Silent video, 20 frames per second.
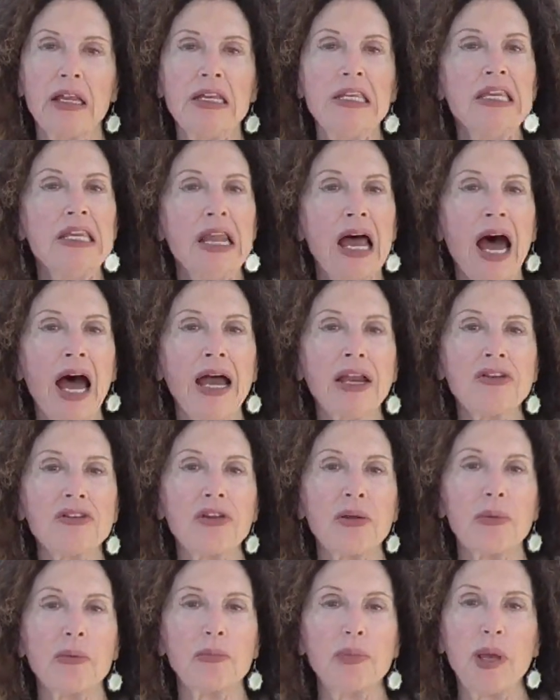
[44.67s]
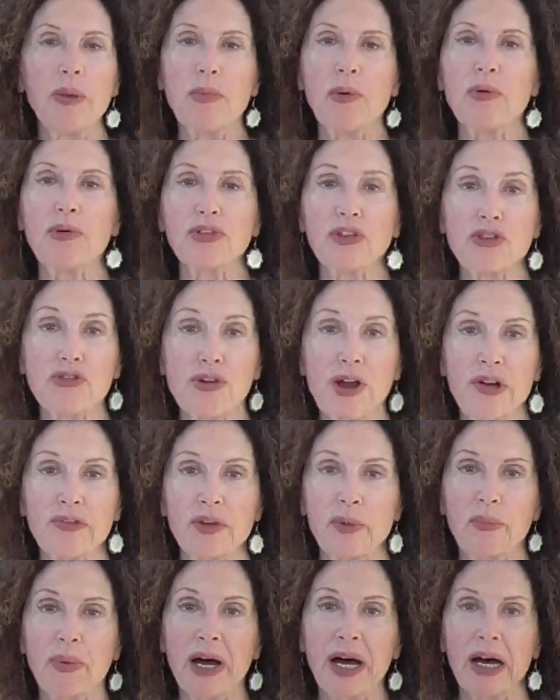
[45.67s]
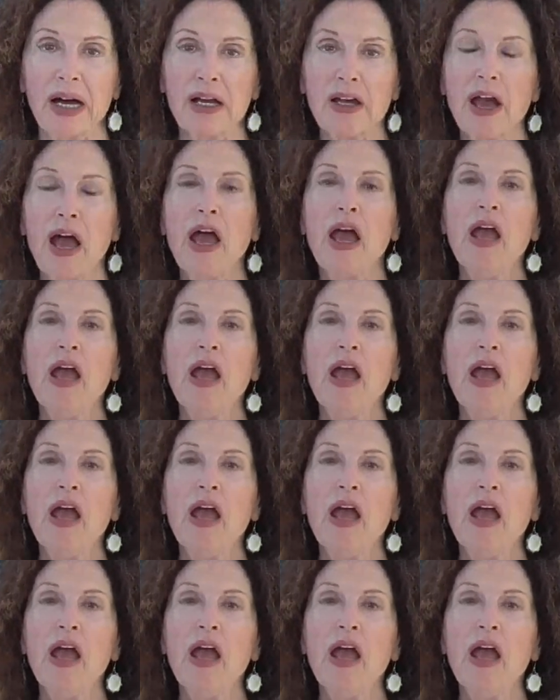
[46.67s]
not people with a travel bug,